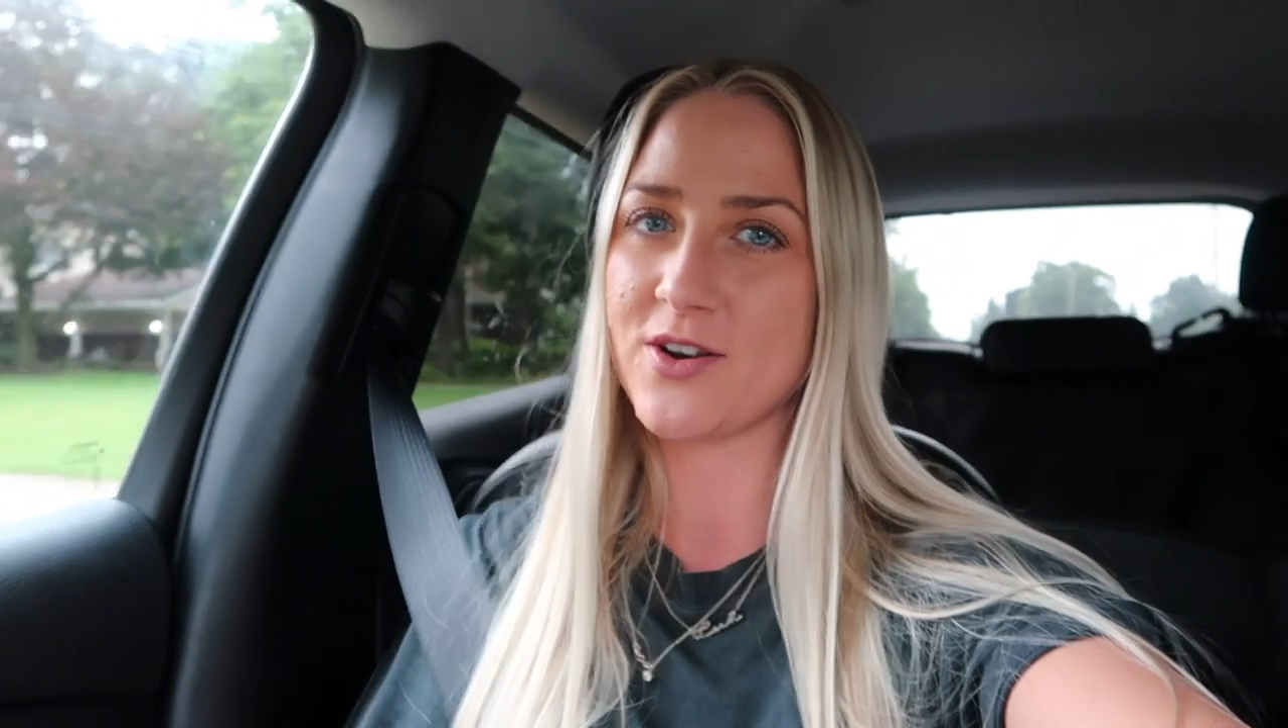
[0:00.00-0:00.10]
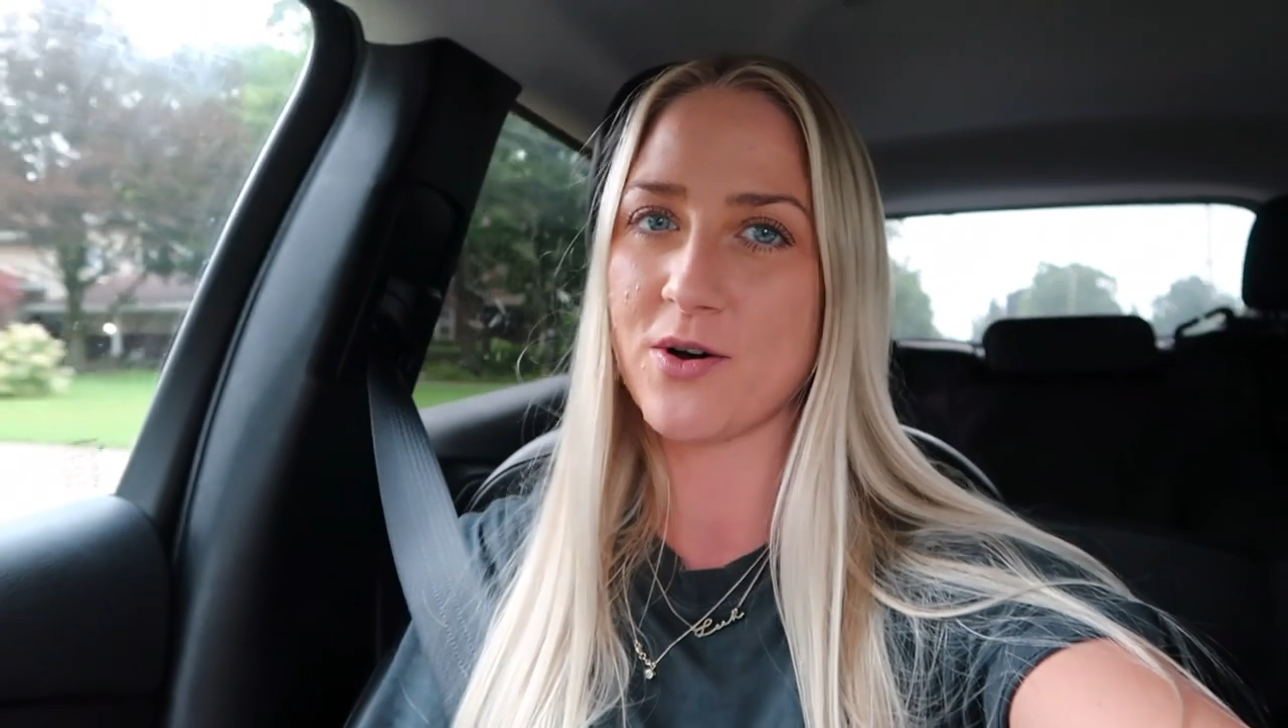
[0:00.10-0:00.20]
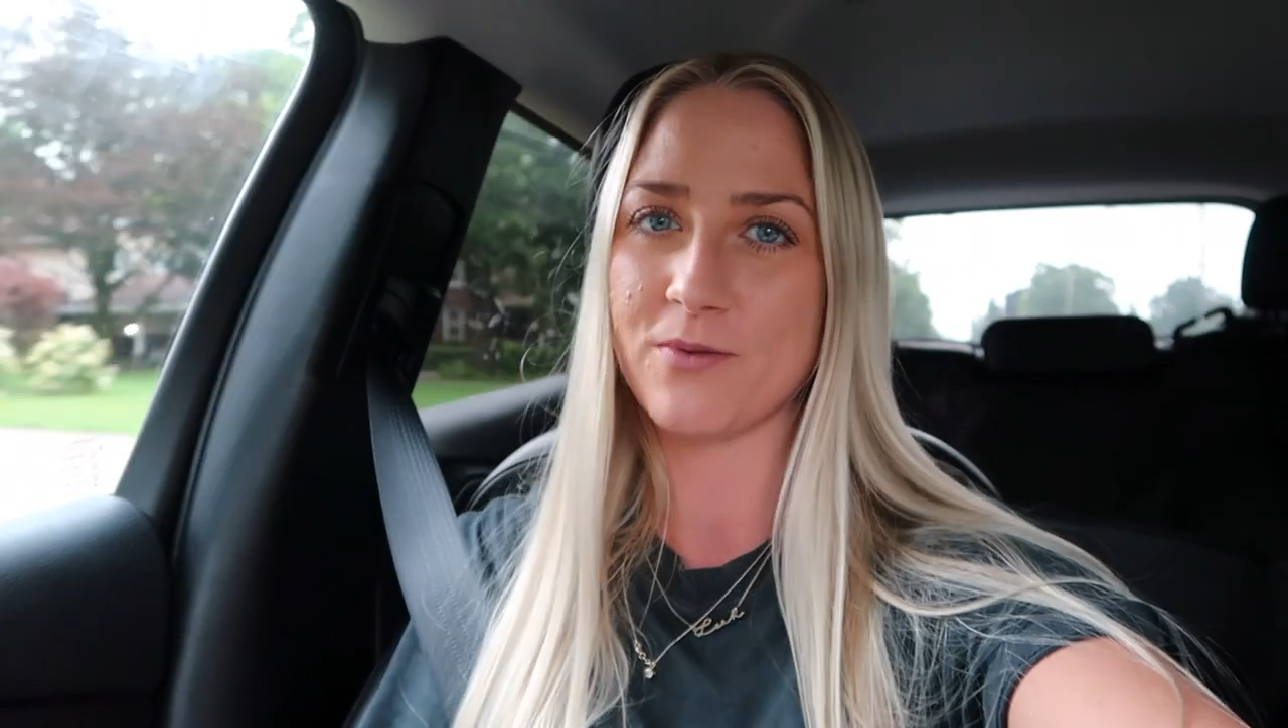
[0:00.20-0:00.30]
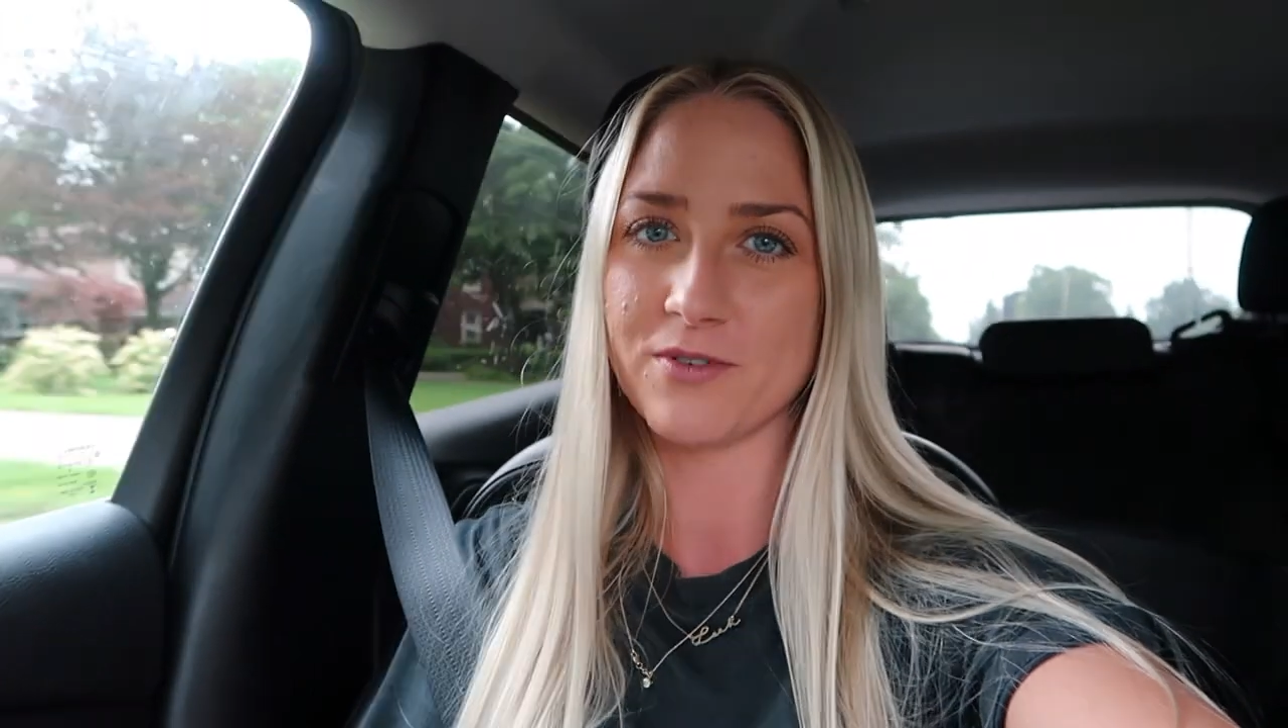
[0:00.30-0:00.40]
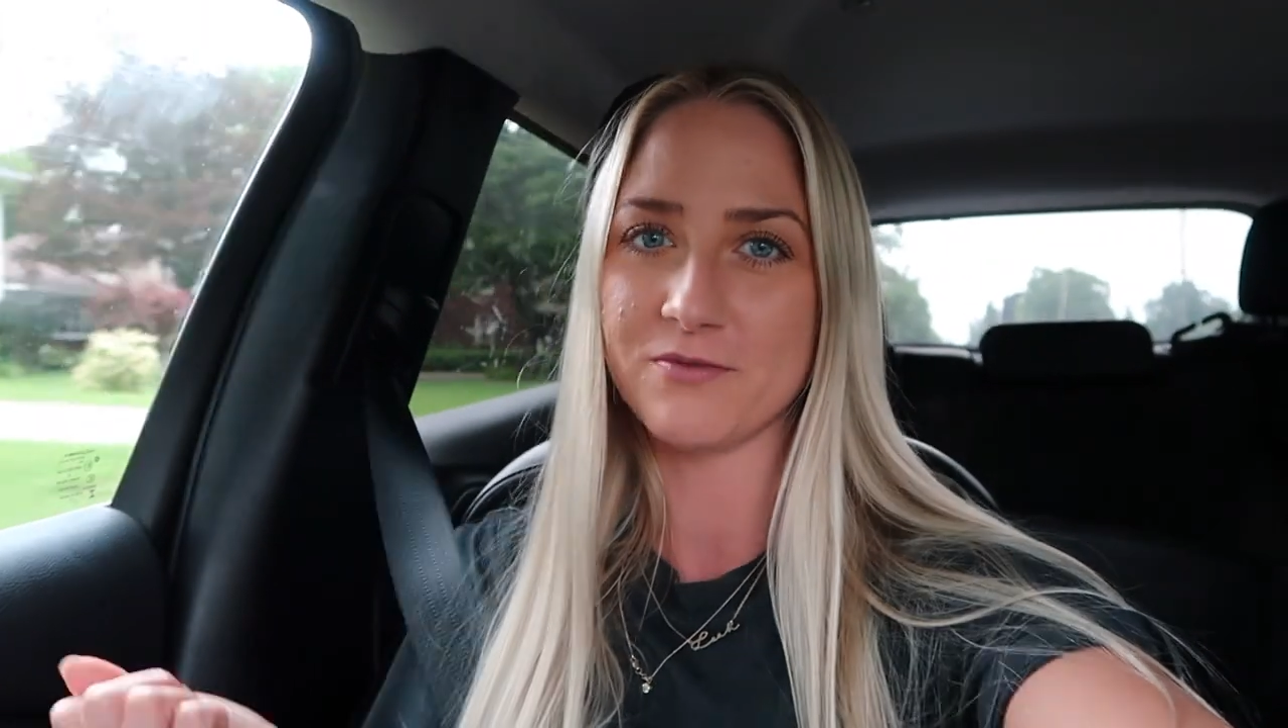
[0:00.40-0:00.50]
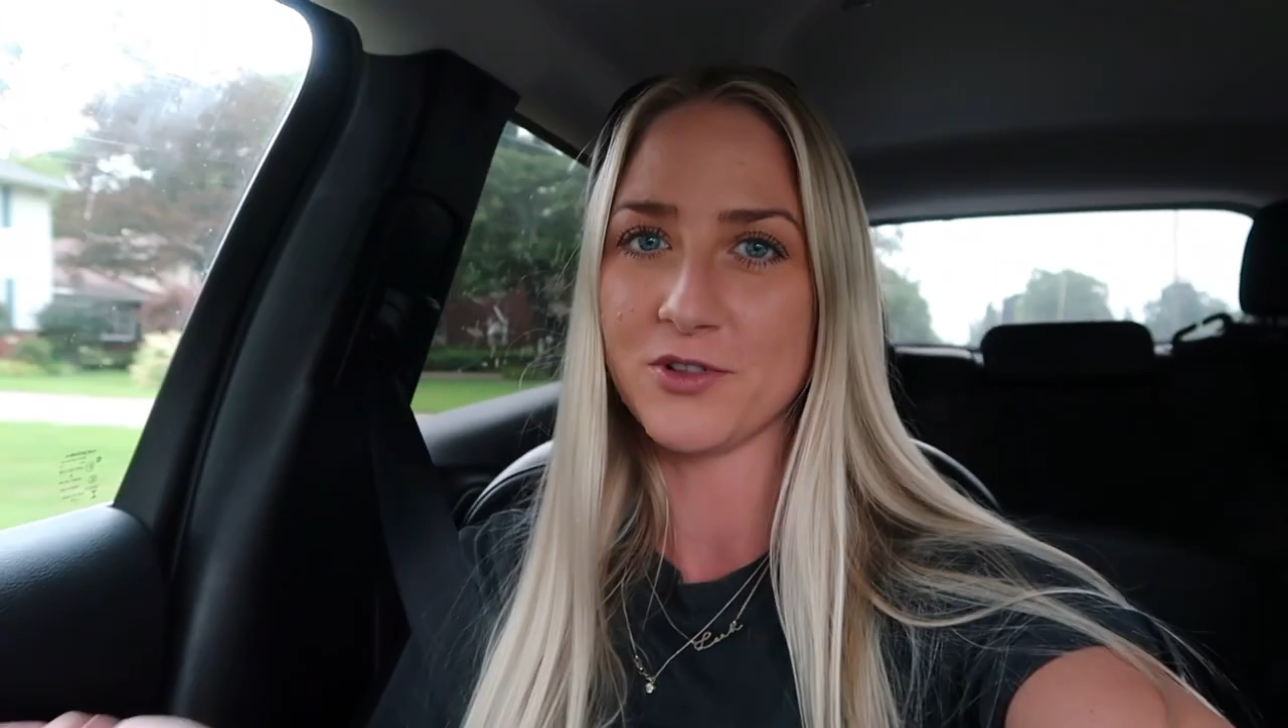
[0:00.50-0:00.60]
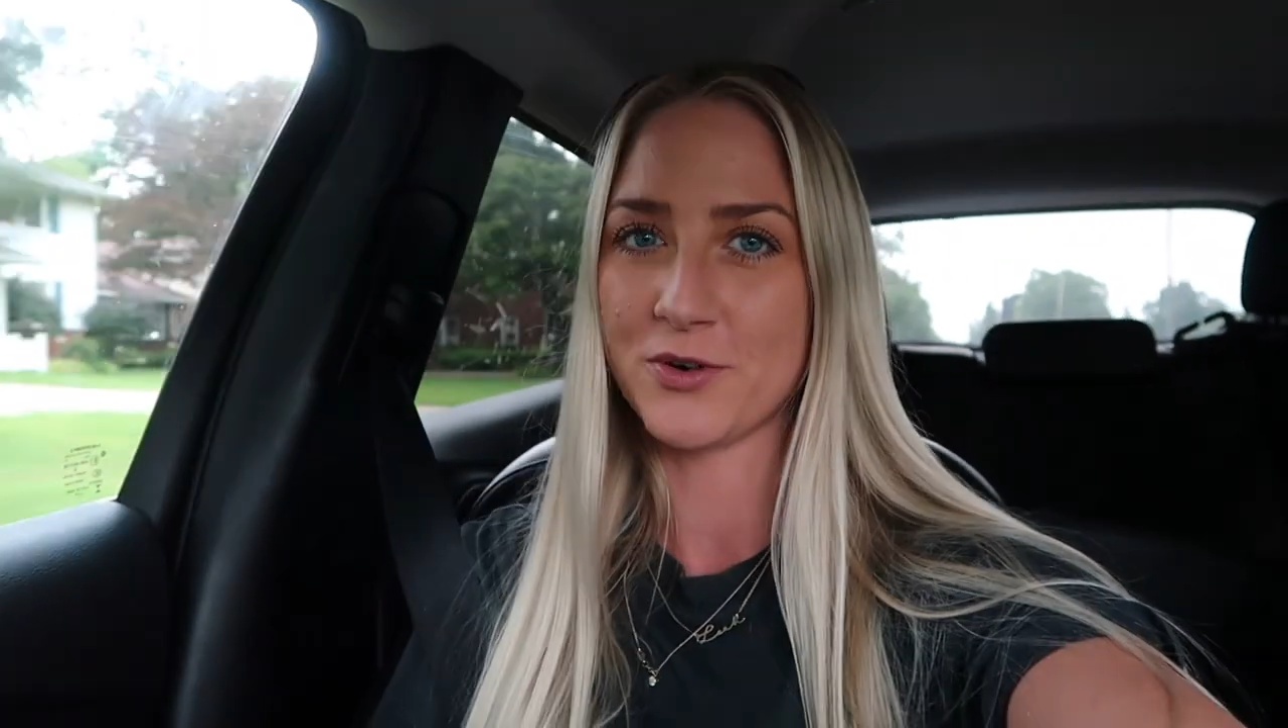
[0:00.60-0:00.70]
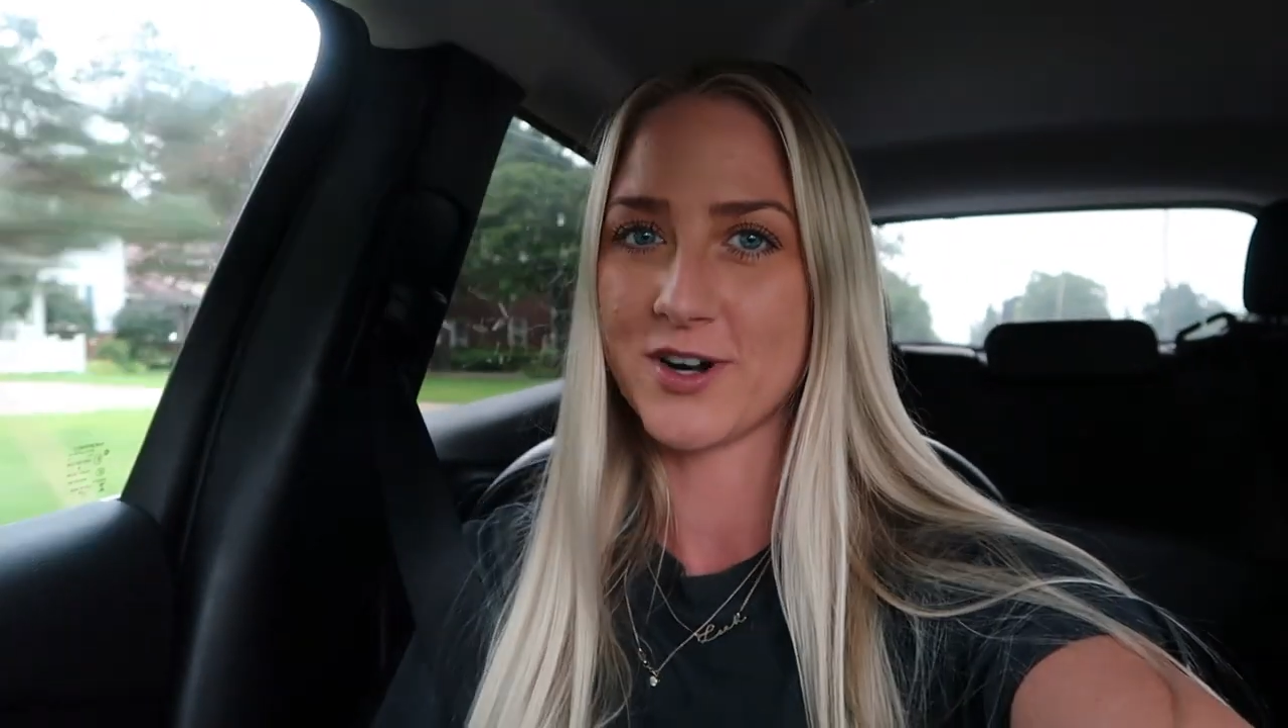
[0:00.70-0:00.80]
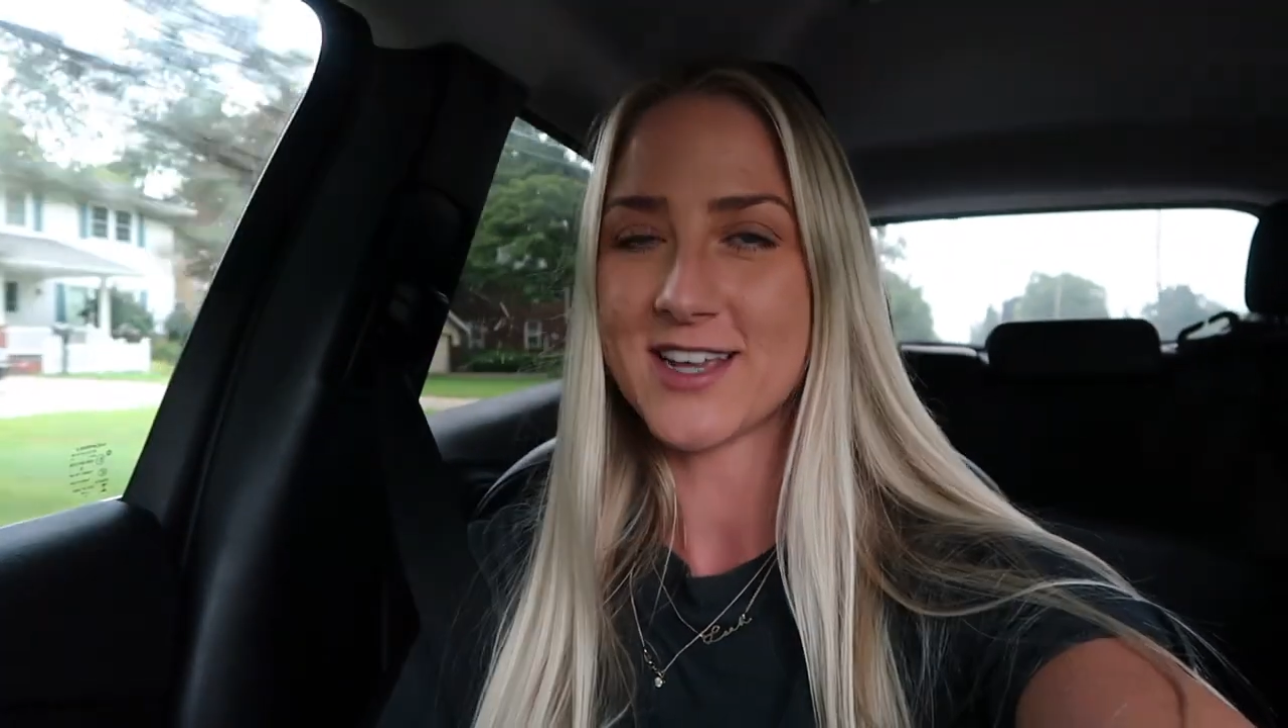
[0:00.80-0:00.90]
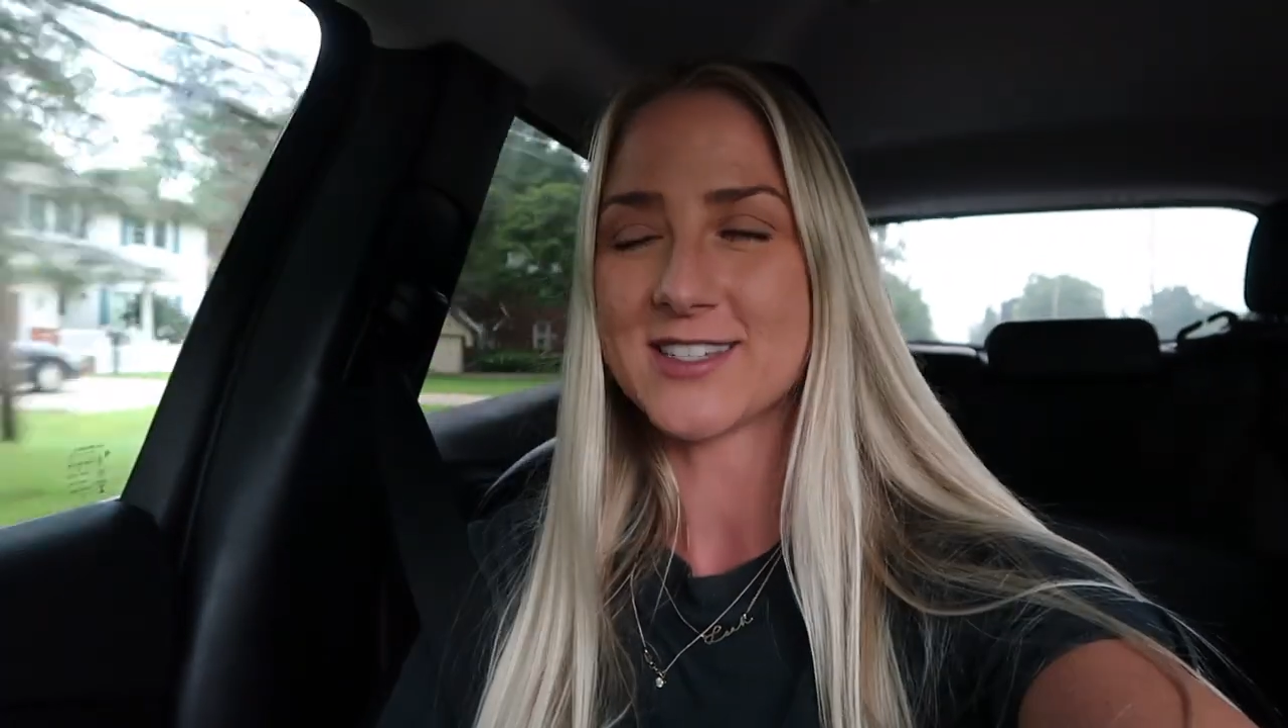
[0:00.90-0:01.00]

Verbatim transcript: home from Florida,